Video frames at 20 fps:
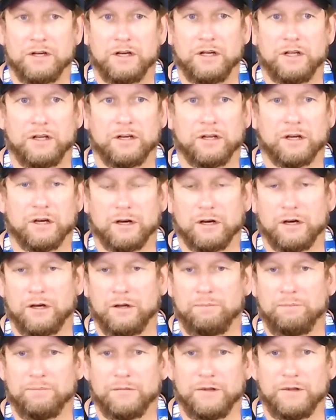and uh,
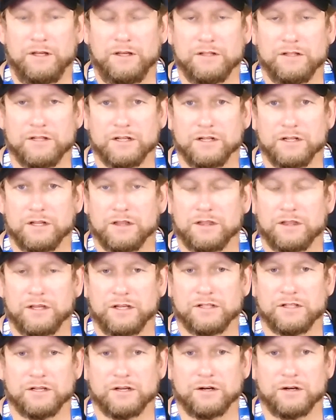ease into
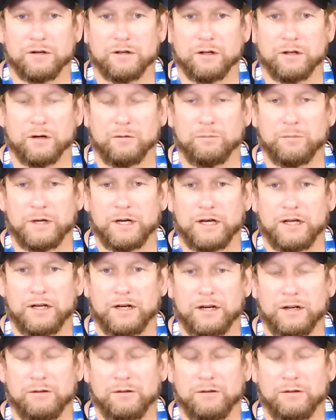things here a little bit.